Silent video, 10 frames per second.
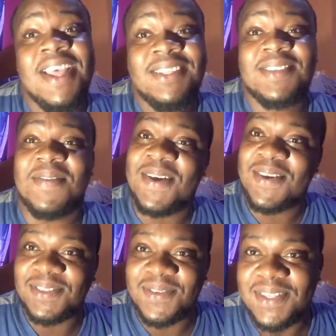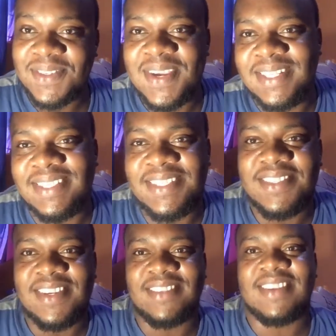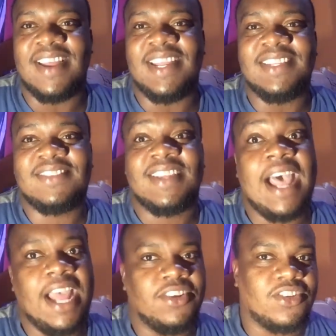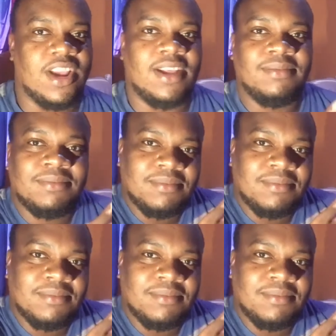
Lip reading: So my cousin was going to Teachers College, Andrea.